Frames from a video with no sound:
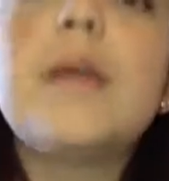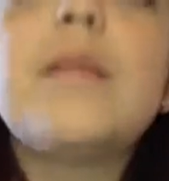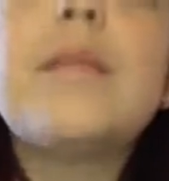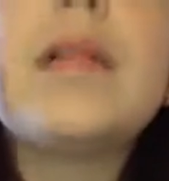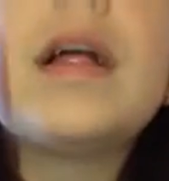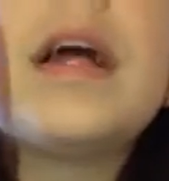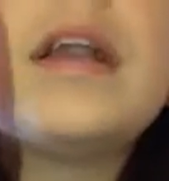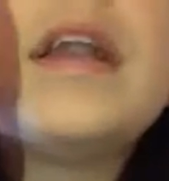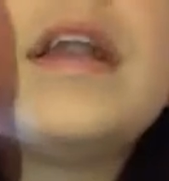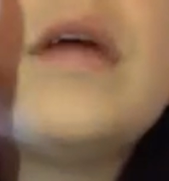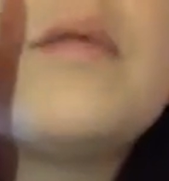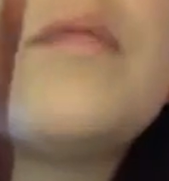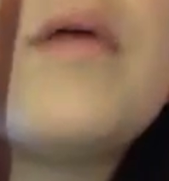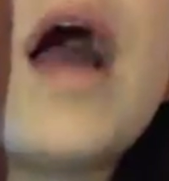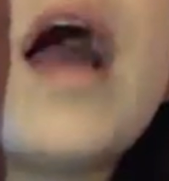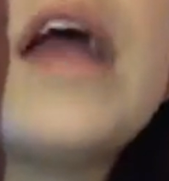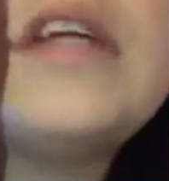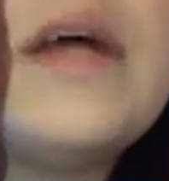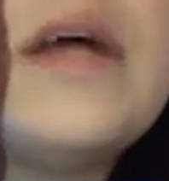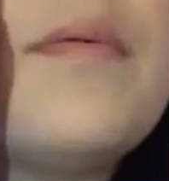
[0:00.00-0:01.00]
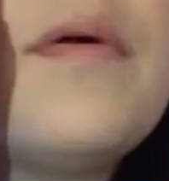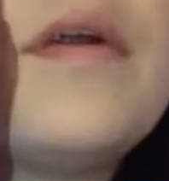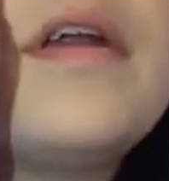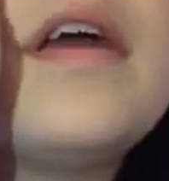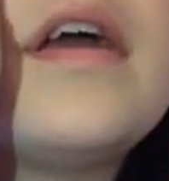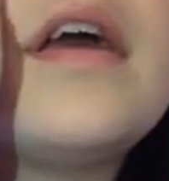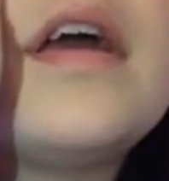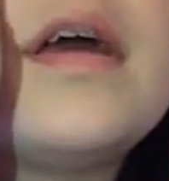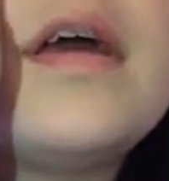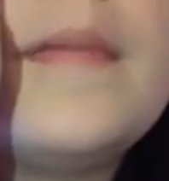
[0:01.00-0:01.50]
blending brush and
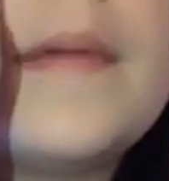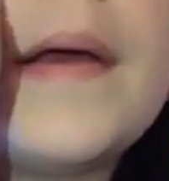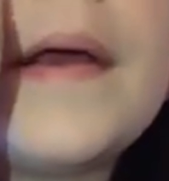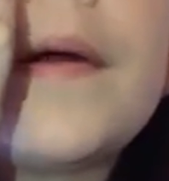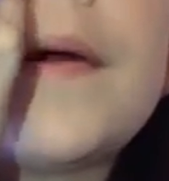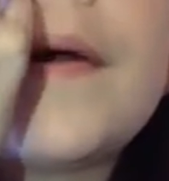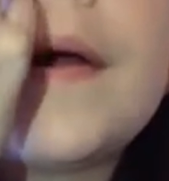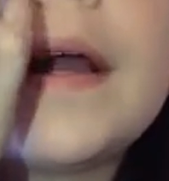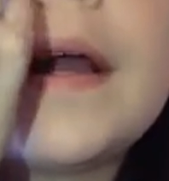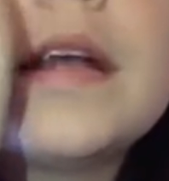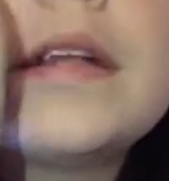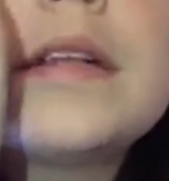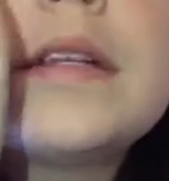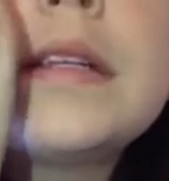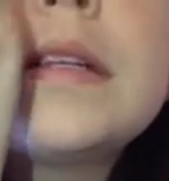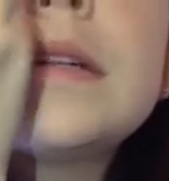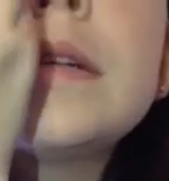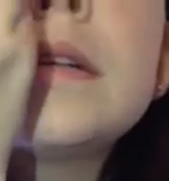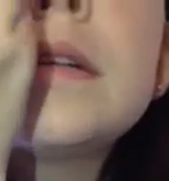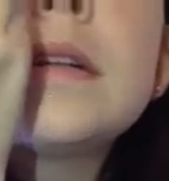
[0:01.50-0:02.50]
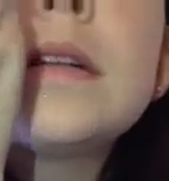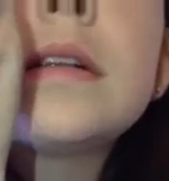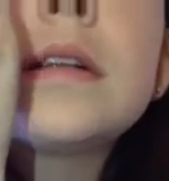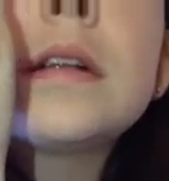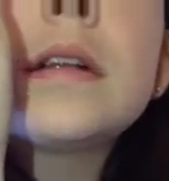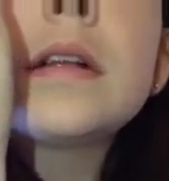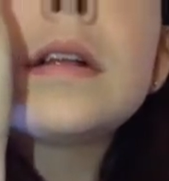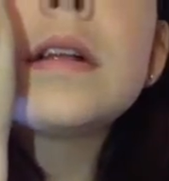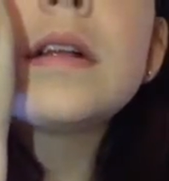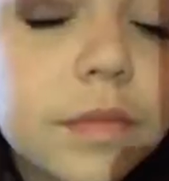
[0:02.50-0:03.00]
putting it in my crease.
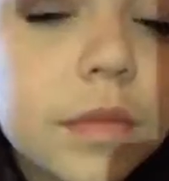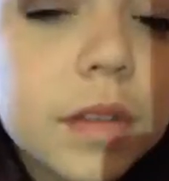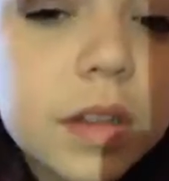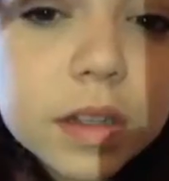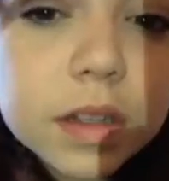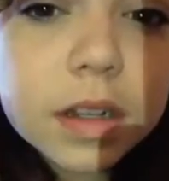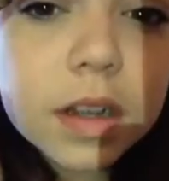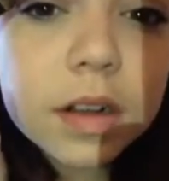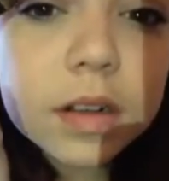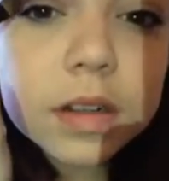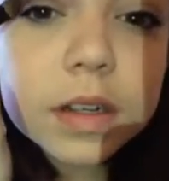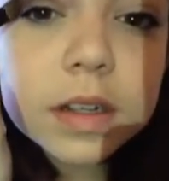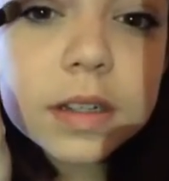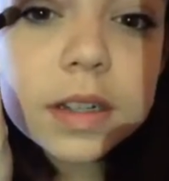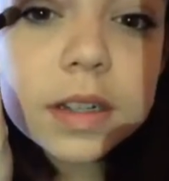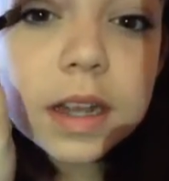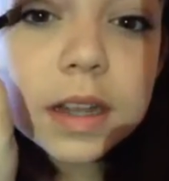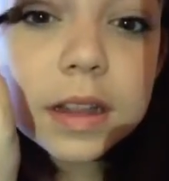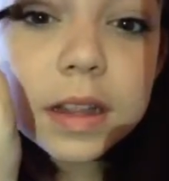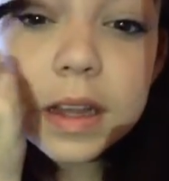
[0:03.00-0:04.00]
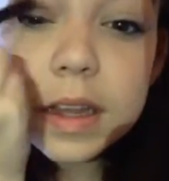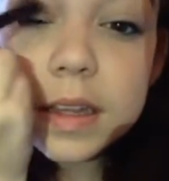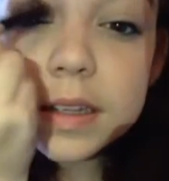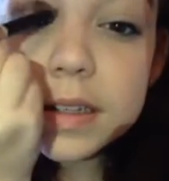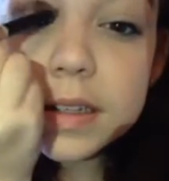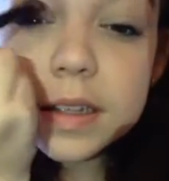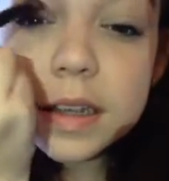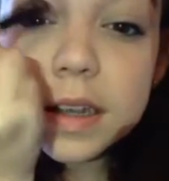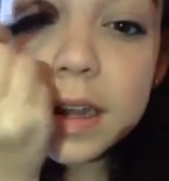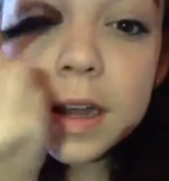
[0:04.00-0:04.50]
So just like
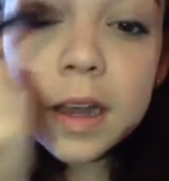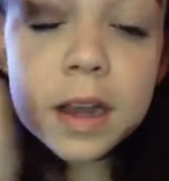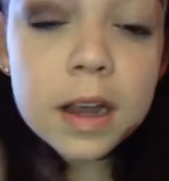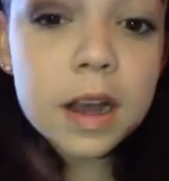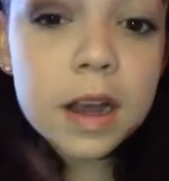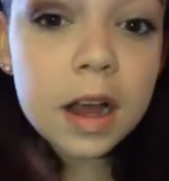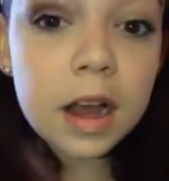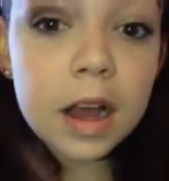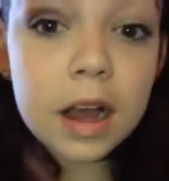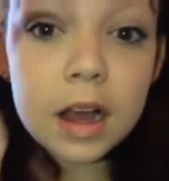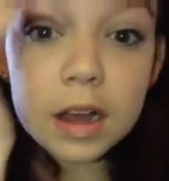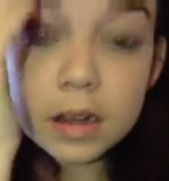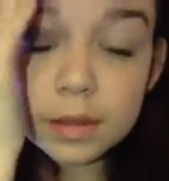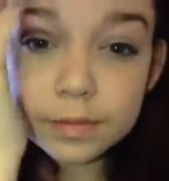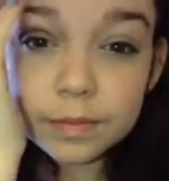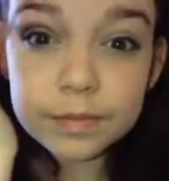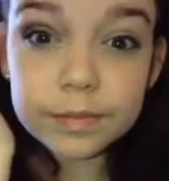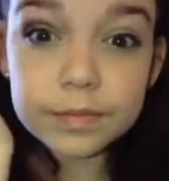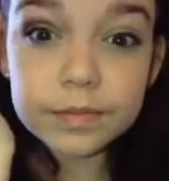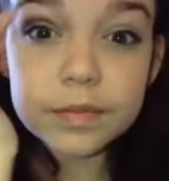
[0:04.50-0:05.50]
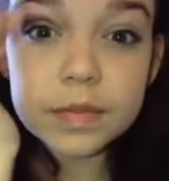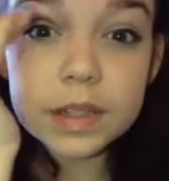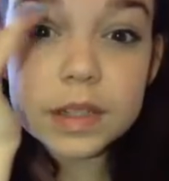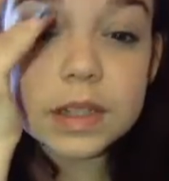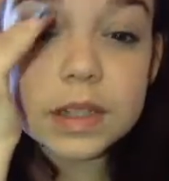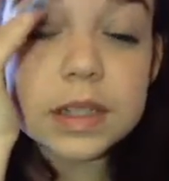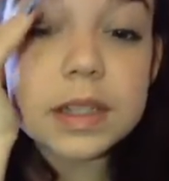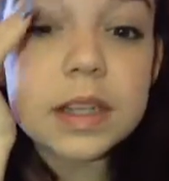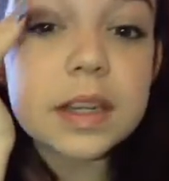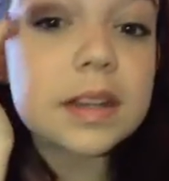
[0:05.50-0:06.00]
this.
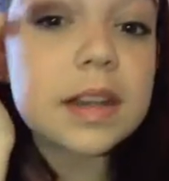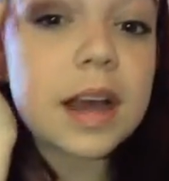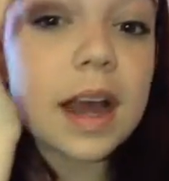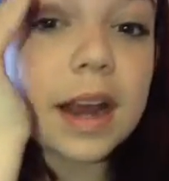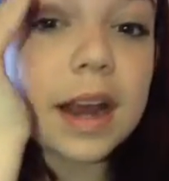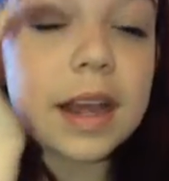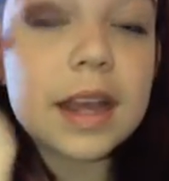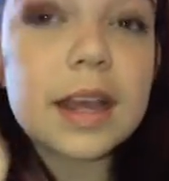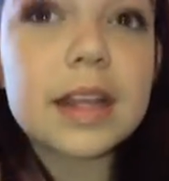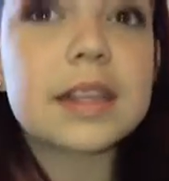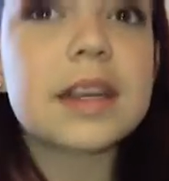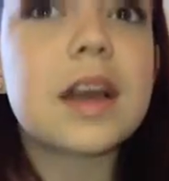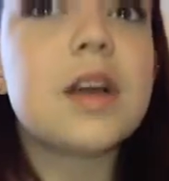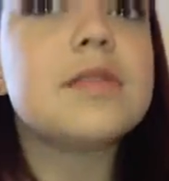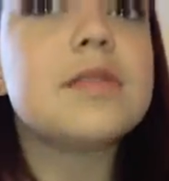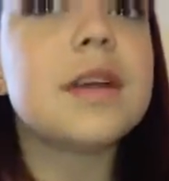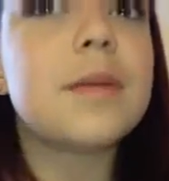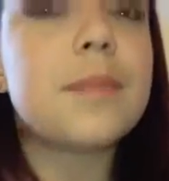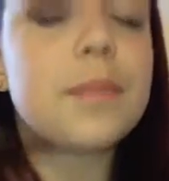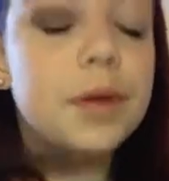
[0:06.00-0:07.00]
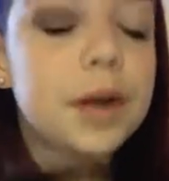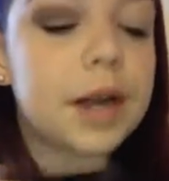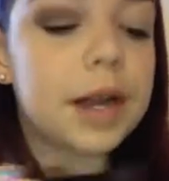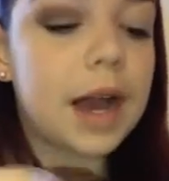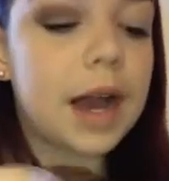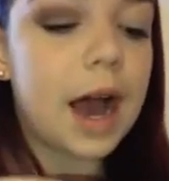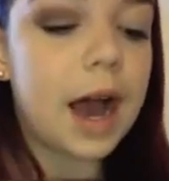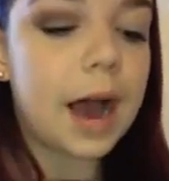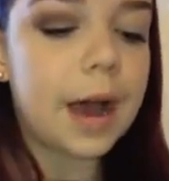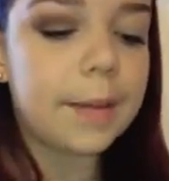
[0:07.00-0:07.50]
See that it goes up
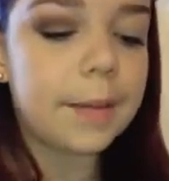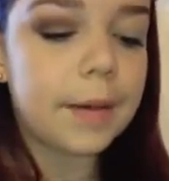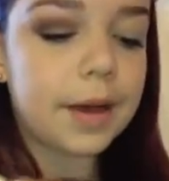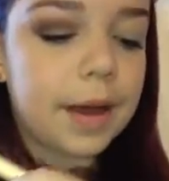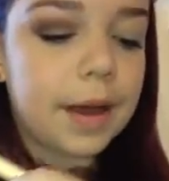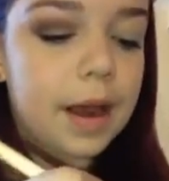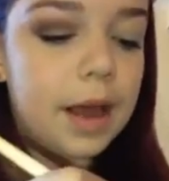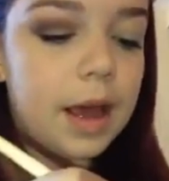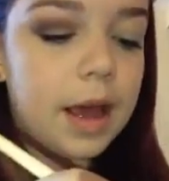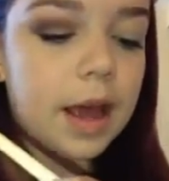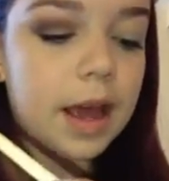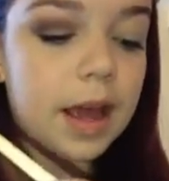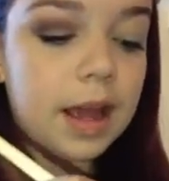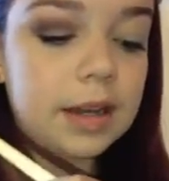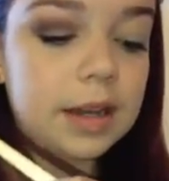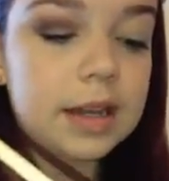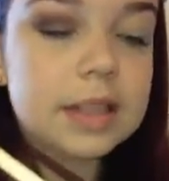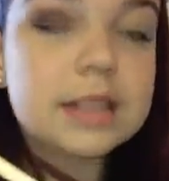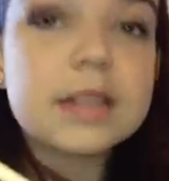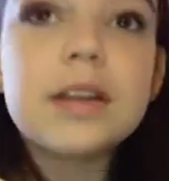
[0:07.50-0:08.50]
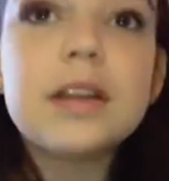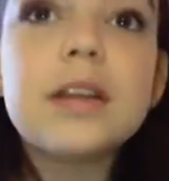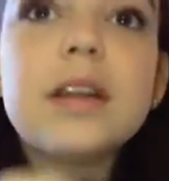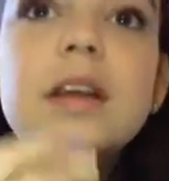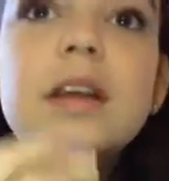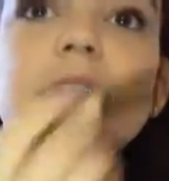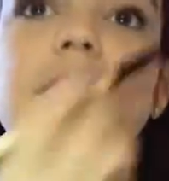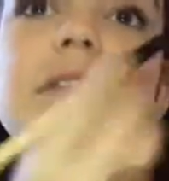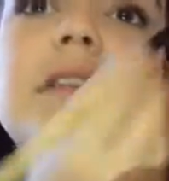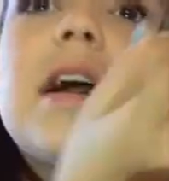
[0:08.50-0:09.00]
pretty high, but
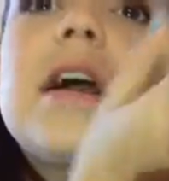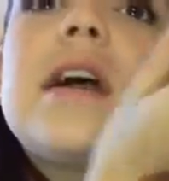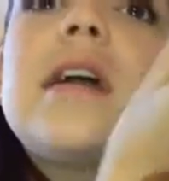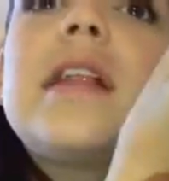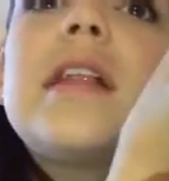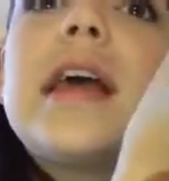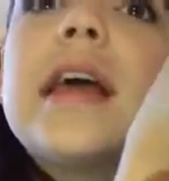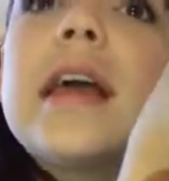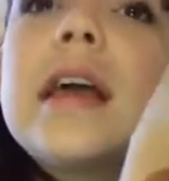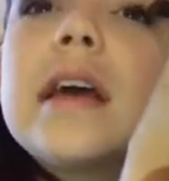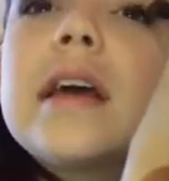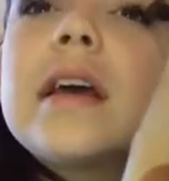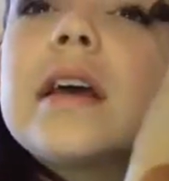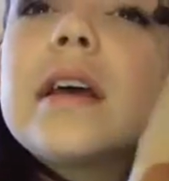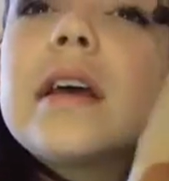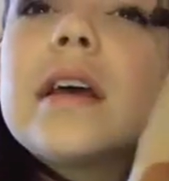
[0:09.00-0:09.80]
it's not like